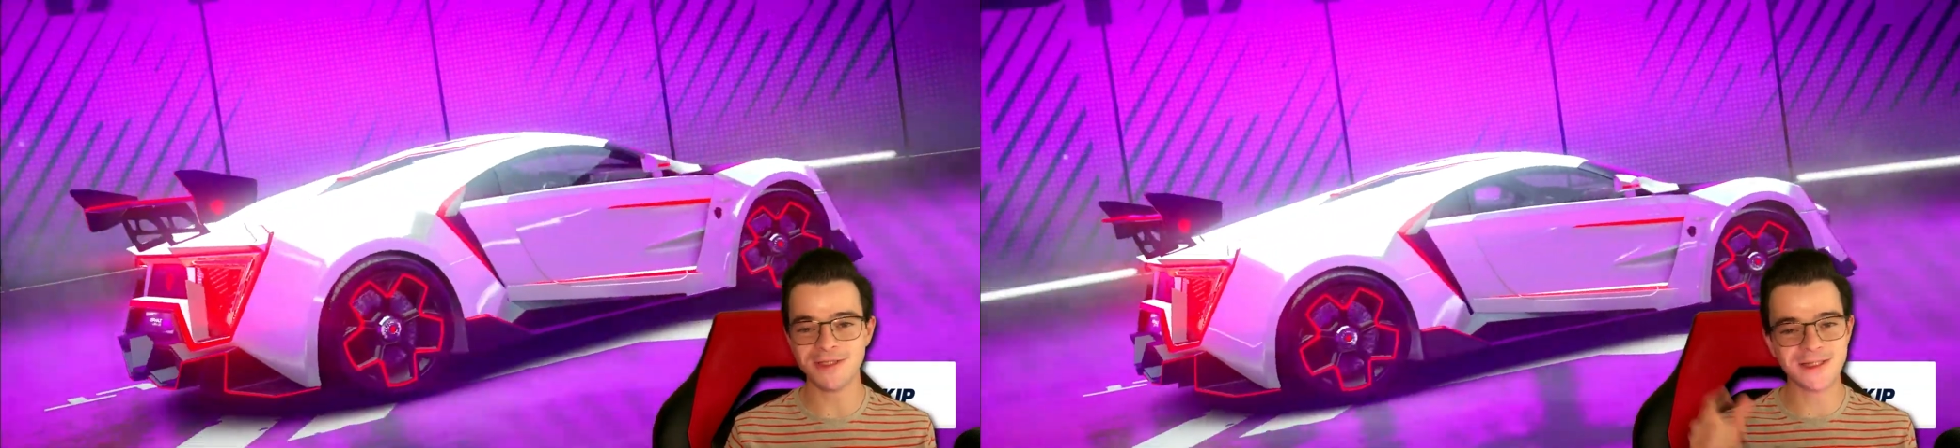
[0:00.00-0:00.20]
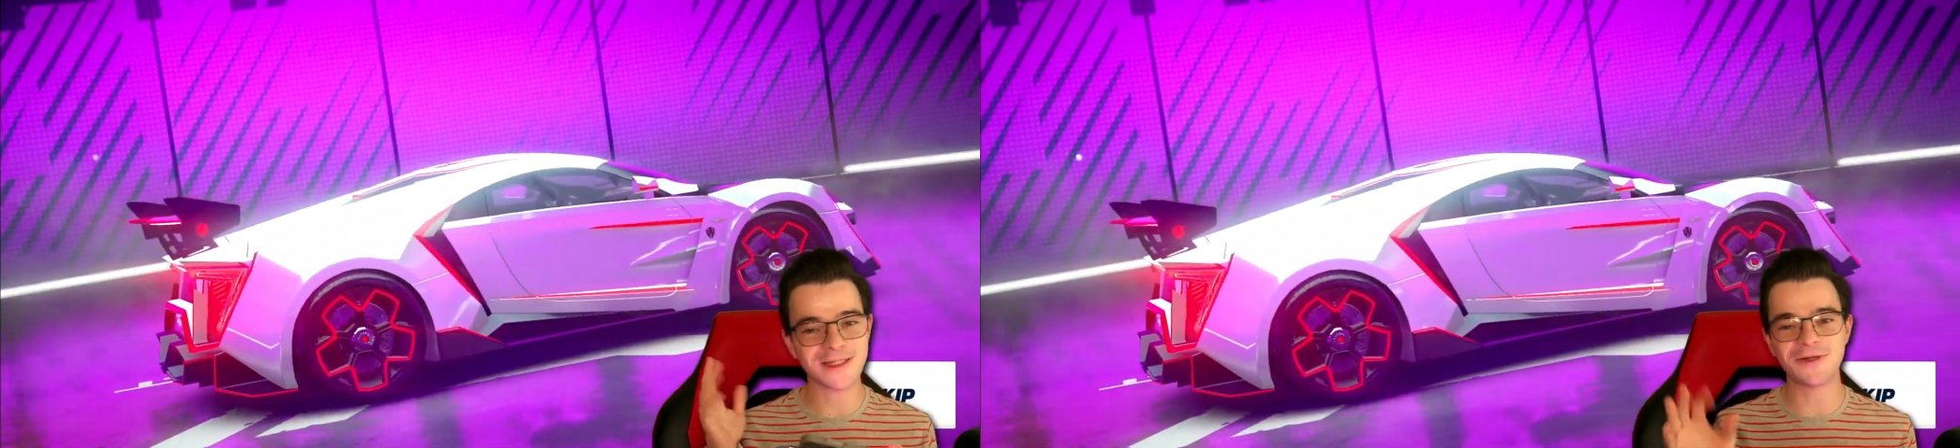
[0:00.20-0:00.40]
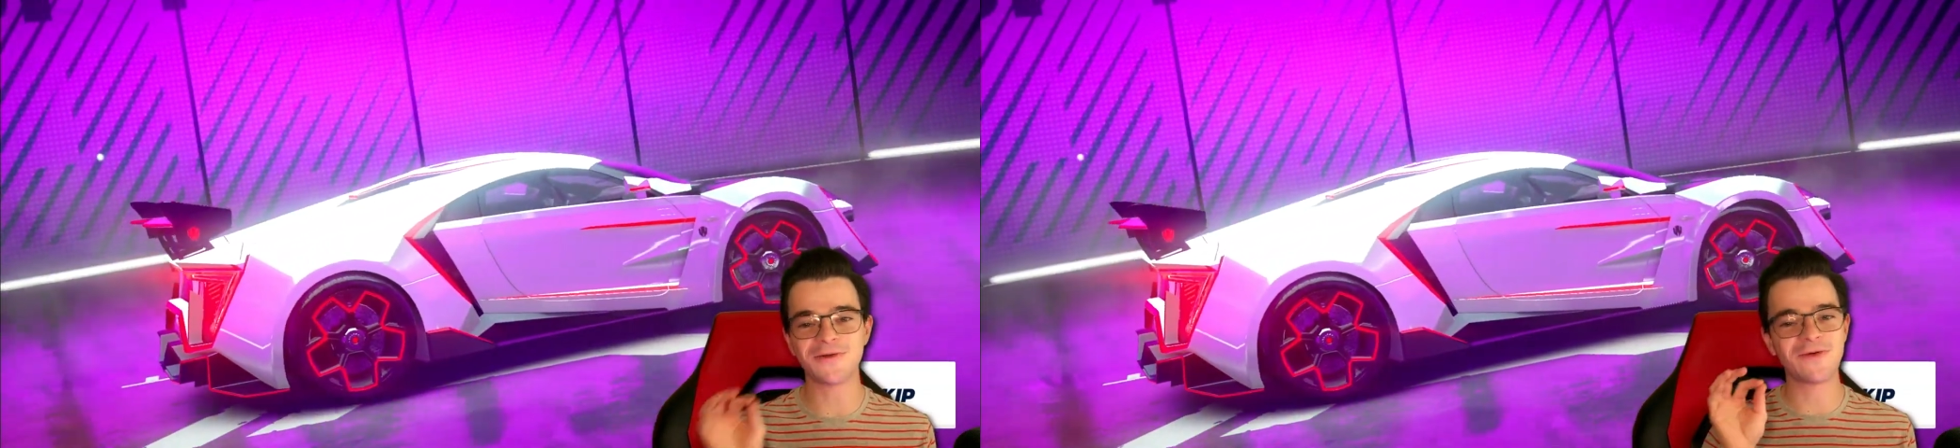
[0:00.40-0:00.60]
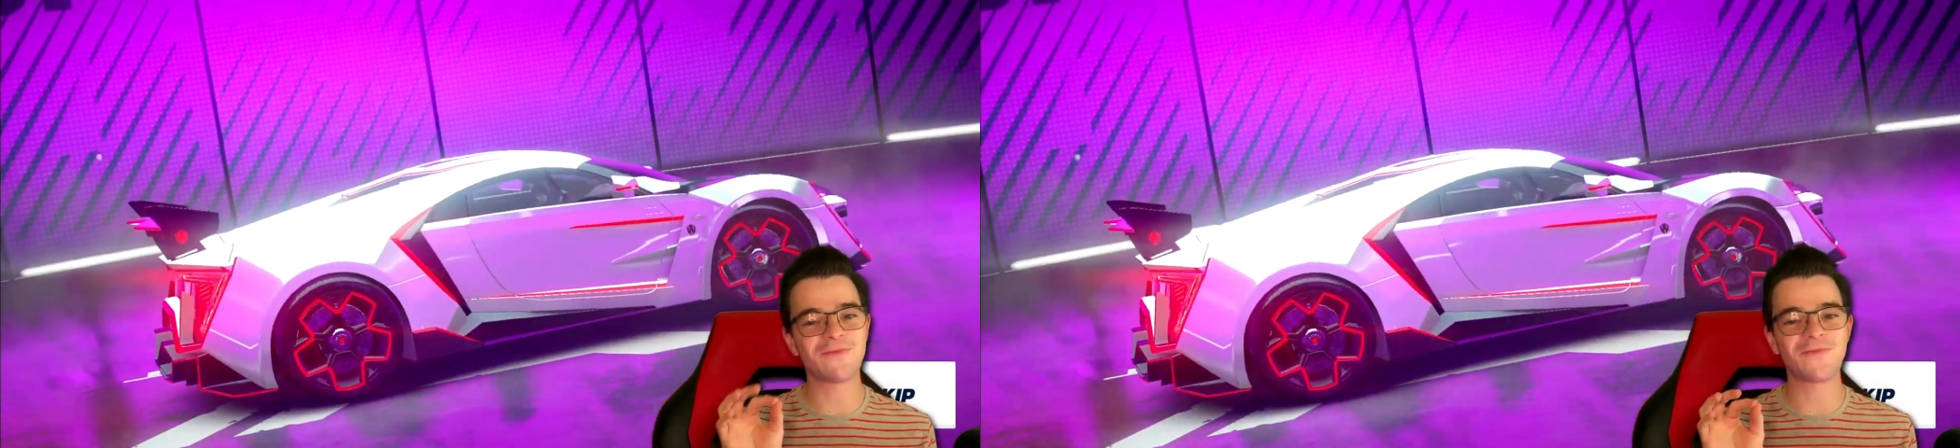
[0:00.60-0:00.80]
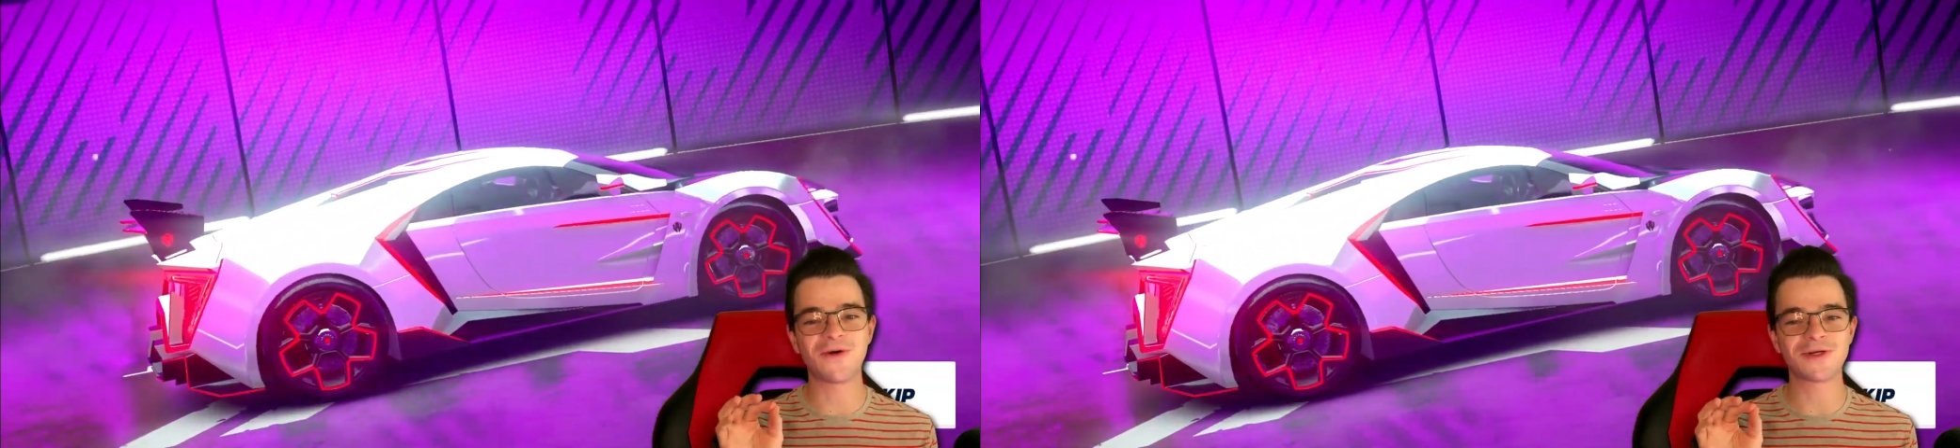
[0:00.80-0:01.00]
little
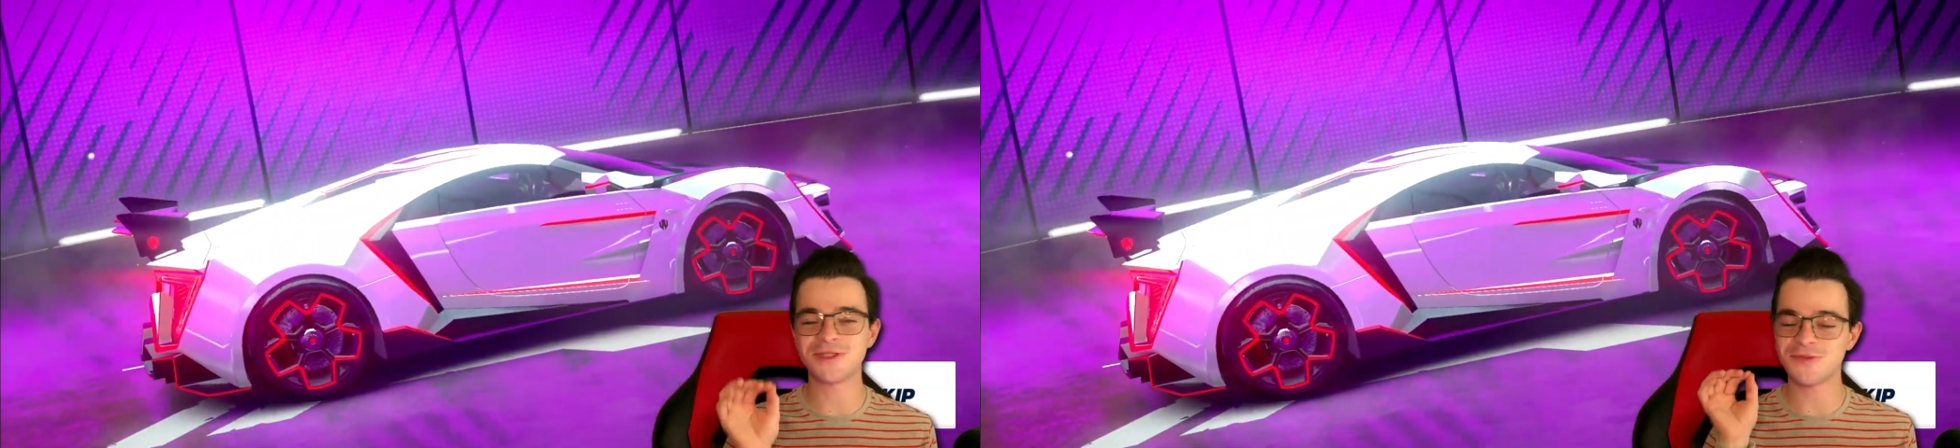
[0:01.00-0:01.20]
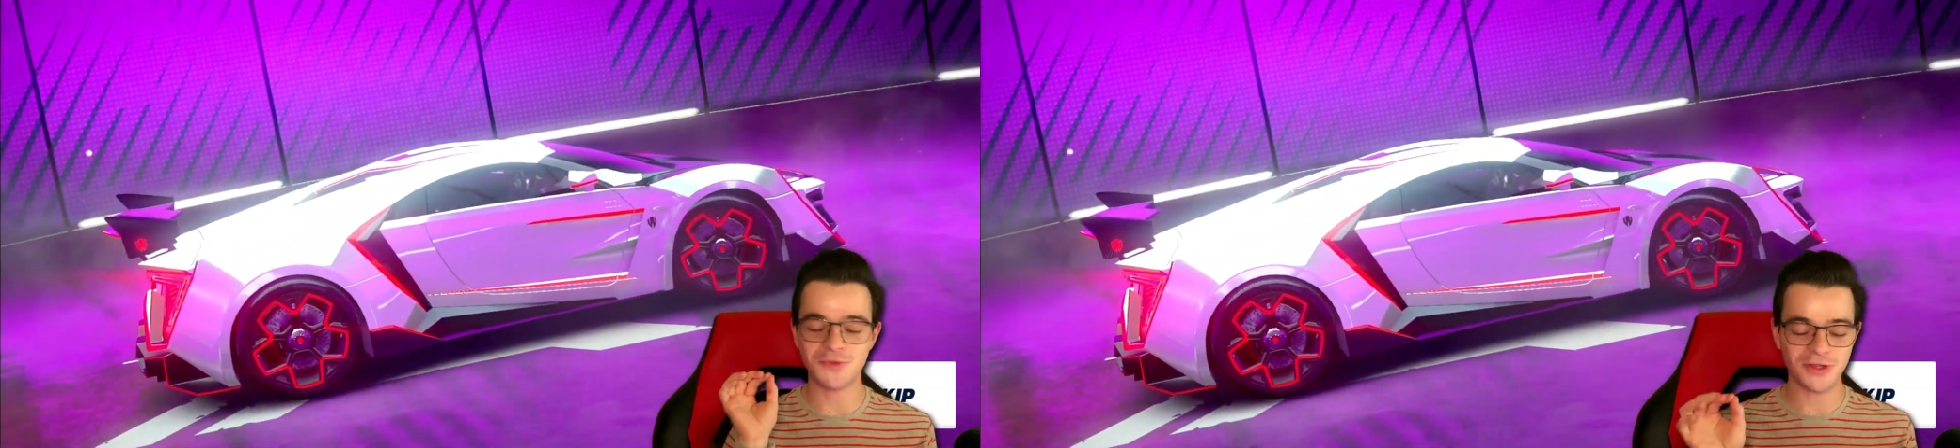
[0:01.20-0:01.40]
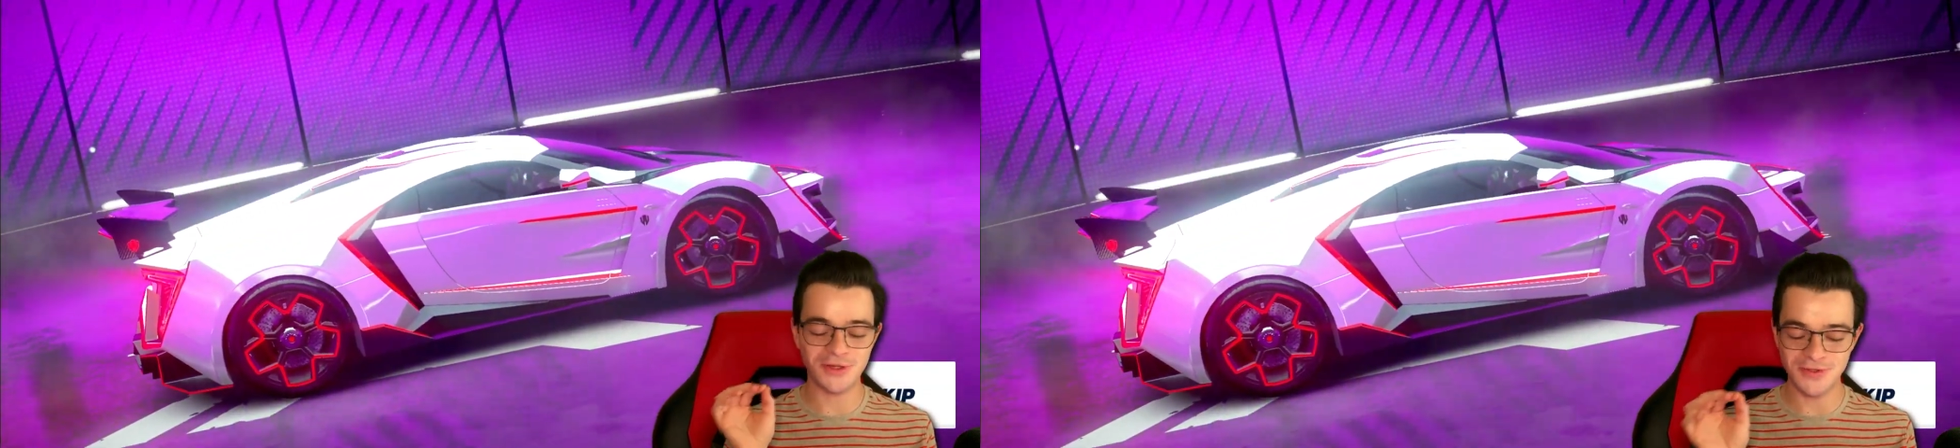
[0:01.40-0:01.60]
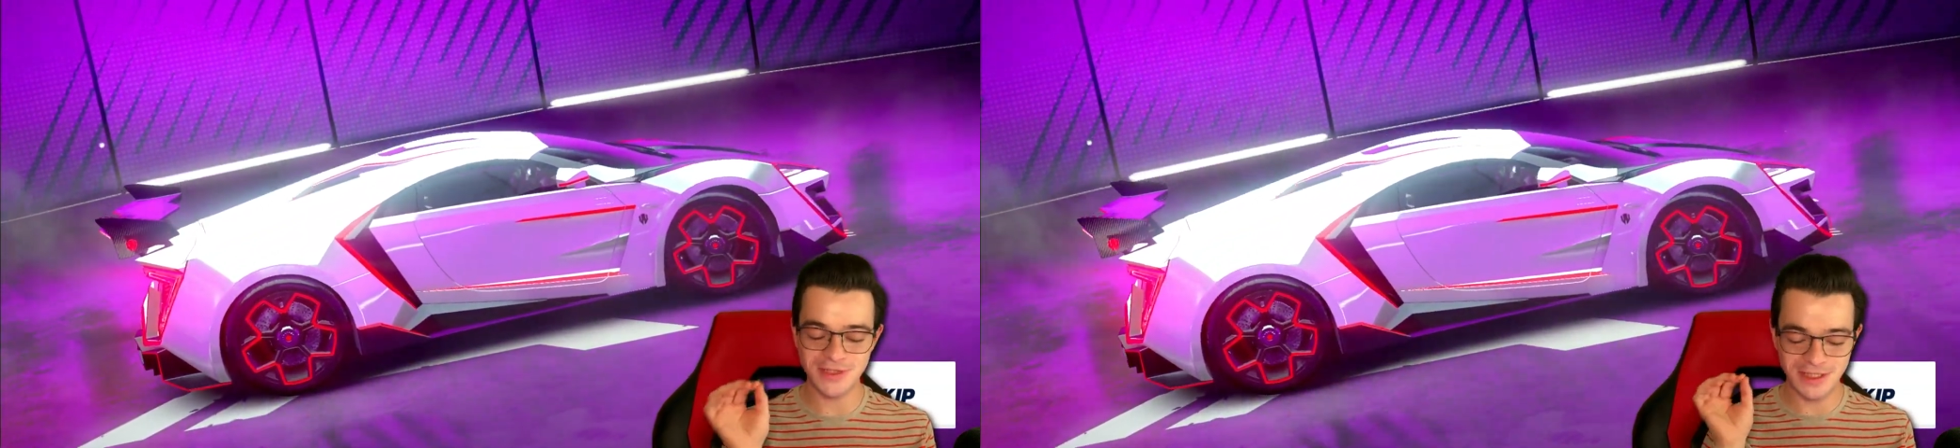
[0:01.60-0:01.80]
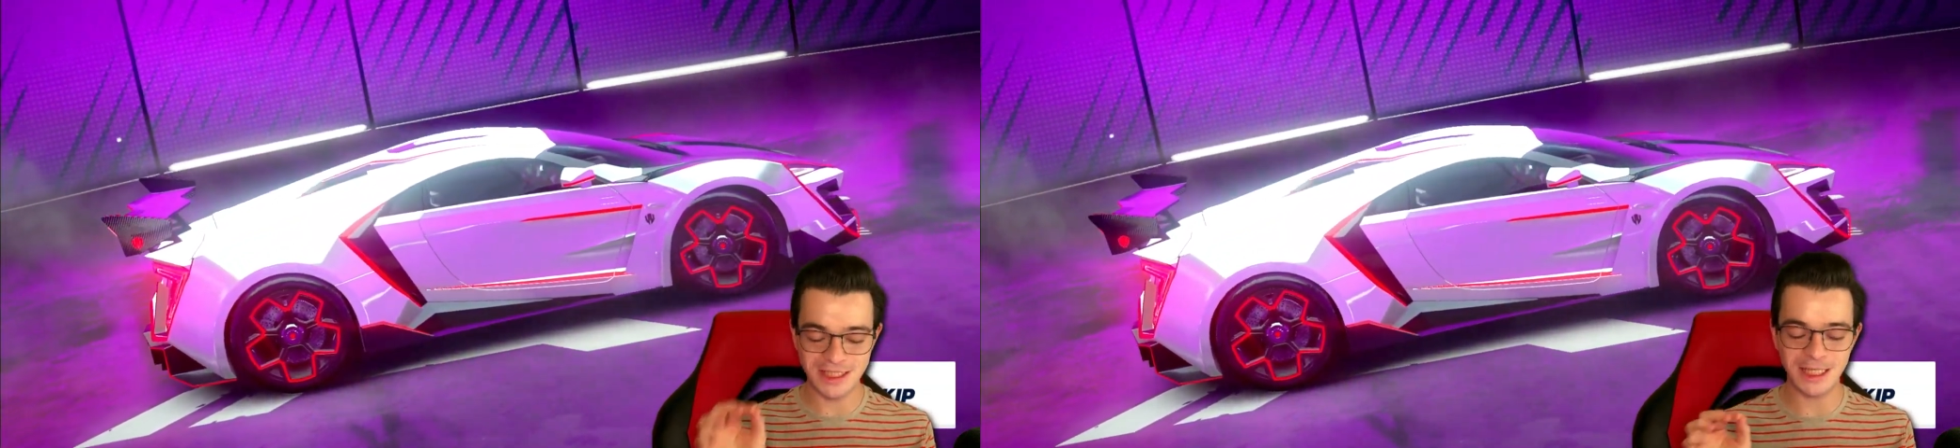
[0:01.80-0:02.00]
bit more just with
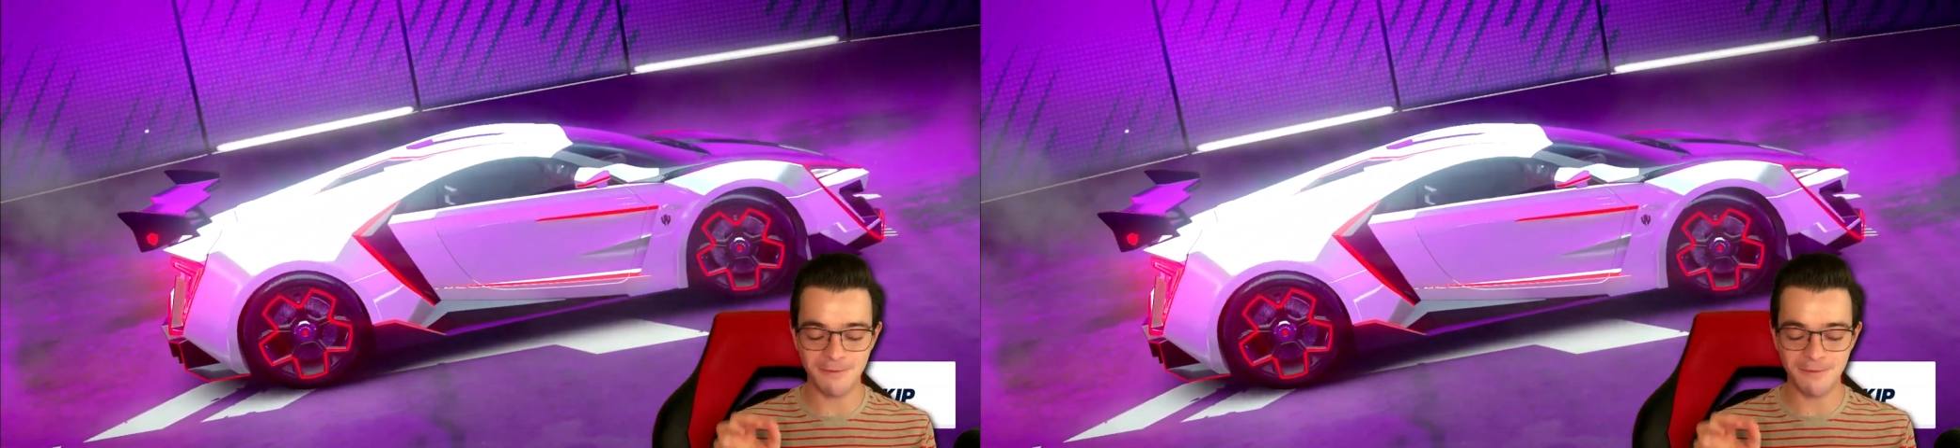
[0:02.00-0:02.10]
those key